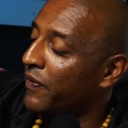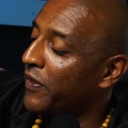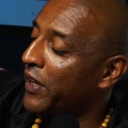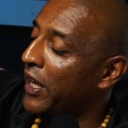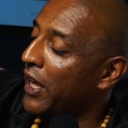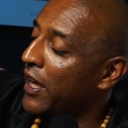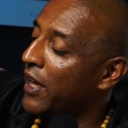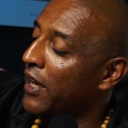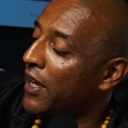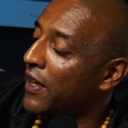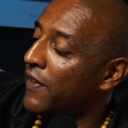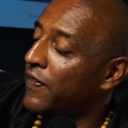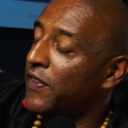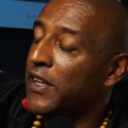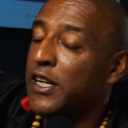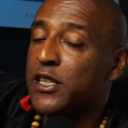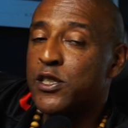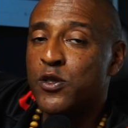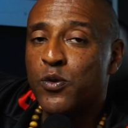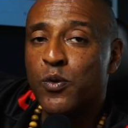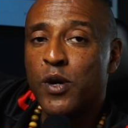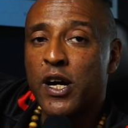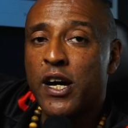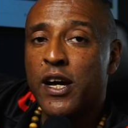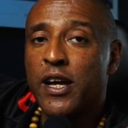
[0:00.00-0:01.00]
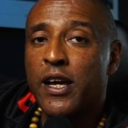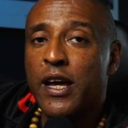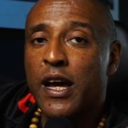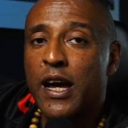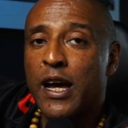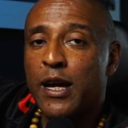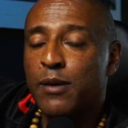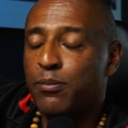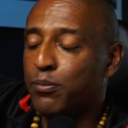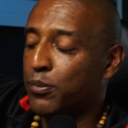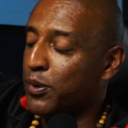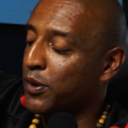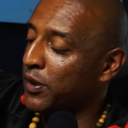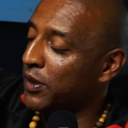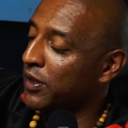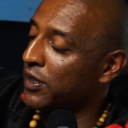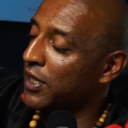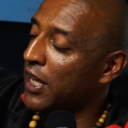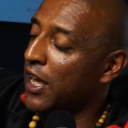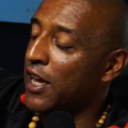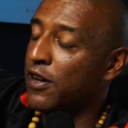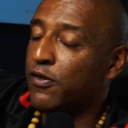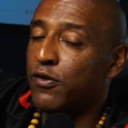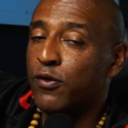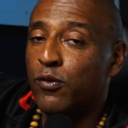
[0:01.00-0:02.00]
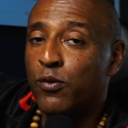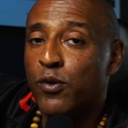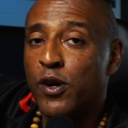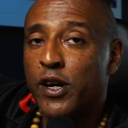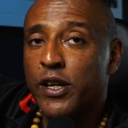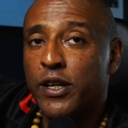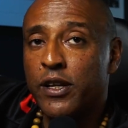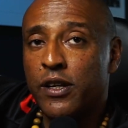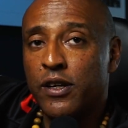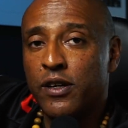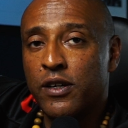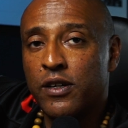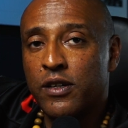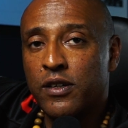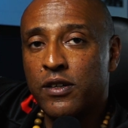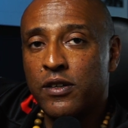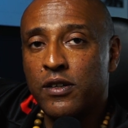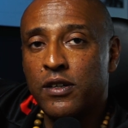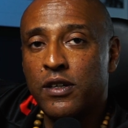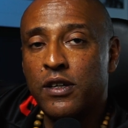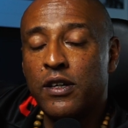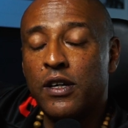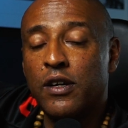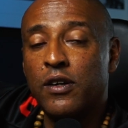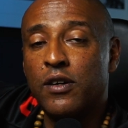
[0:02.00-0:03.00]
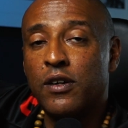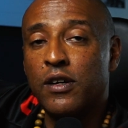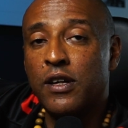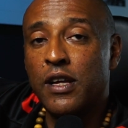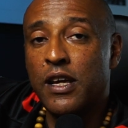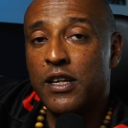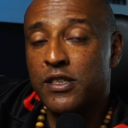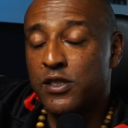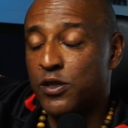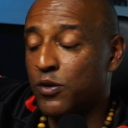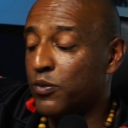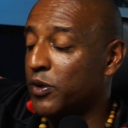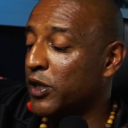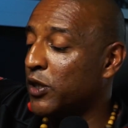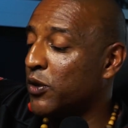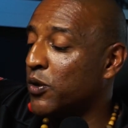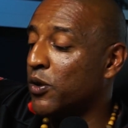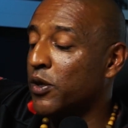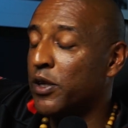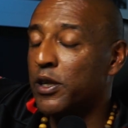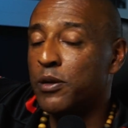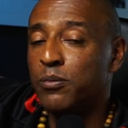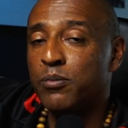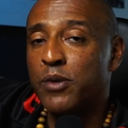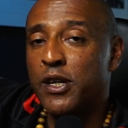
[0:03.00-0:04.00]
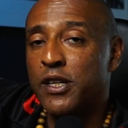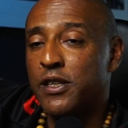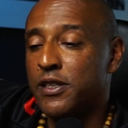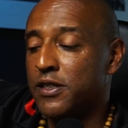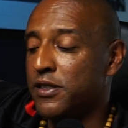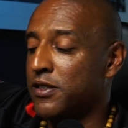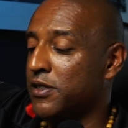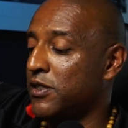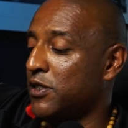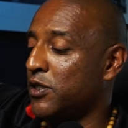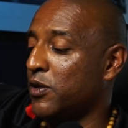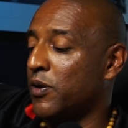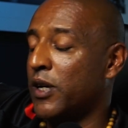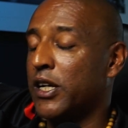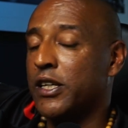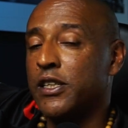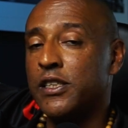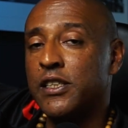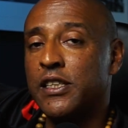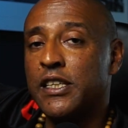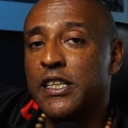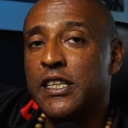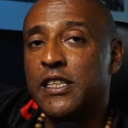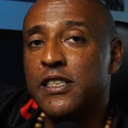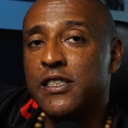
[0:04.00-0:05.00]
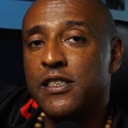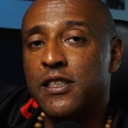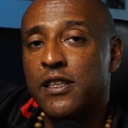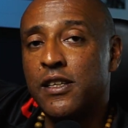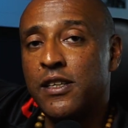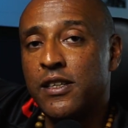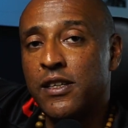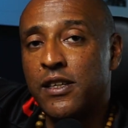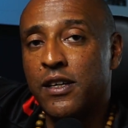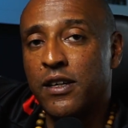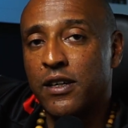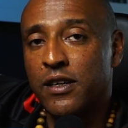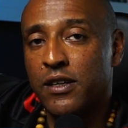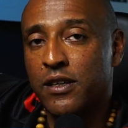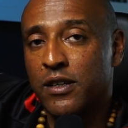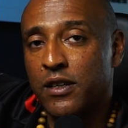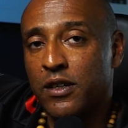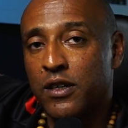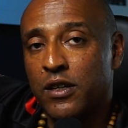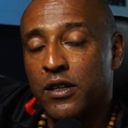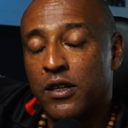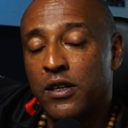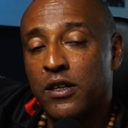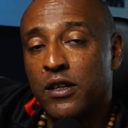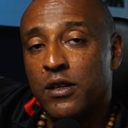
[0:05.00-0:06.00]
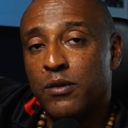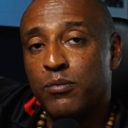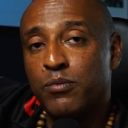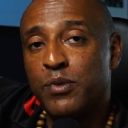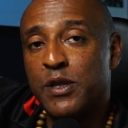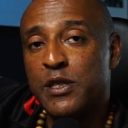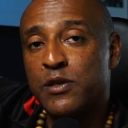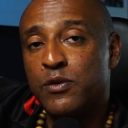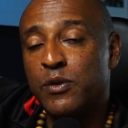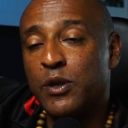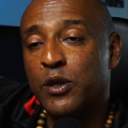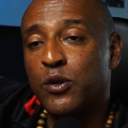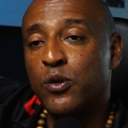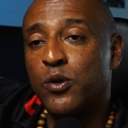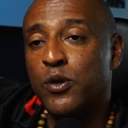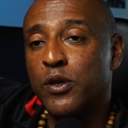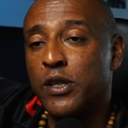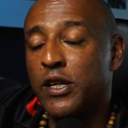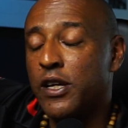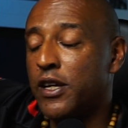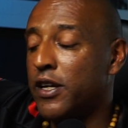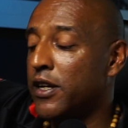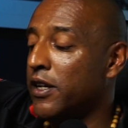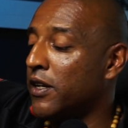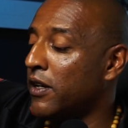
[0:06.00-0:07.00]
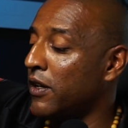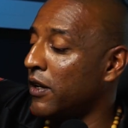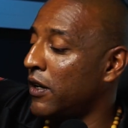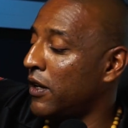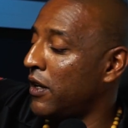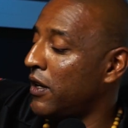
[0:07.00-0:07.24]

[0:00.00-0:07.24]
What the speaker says: And that's why I put F1 as a recording button, so I can easily press record here.